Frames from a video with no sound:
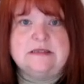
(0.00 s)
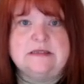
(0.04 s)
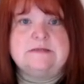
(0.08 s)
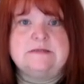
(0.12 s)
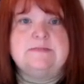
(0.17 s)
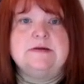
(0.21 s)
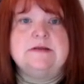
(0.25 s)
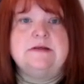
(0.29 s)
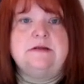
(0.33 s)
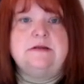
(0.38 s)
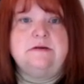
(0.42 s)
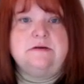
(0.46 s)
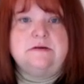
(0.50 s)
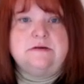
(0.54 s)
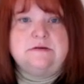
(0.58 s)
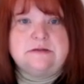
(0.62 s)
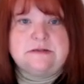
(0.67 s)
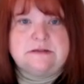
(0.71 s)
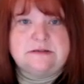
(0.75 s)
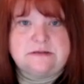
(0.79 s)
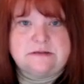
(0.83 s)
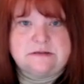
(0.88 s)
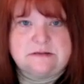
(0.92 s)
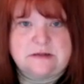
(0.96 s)
Is building
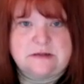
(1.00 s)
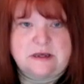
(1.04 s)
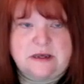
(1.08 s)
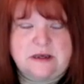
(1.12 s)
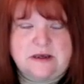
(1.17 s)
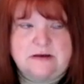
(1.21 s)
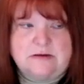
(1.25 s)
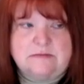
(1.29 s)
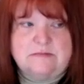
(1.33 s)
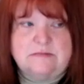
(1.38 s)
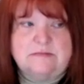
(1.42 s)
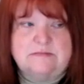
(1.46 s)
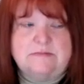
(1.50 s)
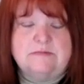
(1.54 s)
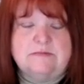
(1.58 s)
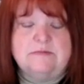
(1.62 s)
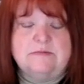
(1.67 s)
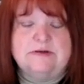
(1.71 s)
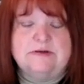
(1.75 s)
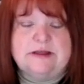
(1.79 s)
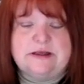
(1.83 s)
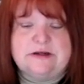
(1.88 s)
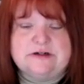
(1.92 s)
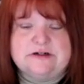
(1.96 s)
those
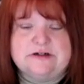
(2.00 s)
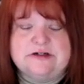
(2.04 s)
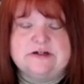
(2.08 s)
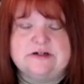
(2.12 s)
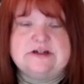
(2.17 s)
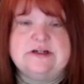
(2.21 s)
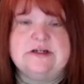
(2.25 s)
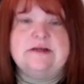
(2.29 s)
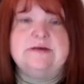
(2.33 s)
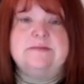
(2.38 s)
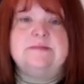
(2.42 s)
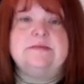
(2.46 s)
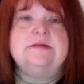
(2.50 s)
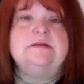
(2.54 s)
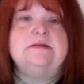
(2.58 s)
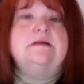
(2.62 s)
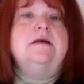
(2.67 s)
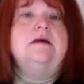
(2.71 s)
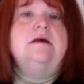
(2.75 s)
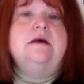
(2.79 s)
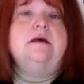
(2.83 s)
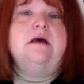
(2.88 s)
relationships,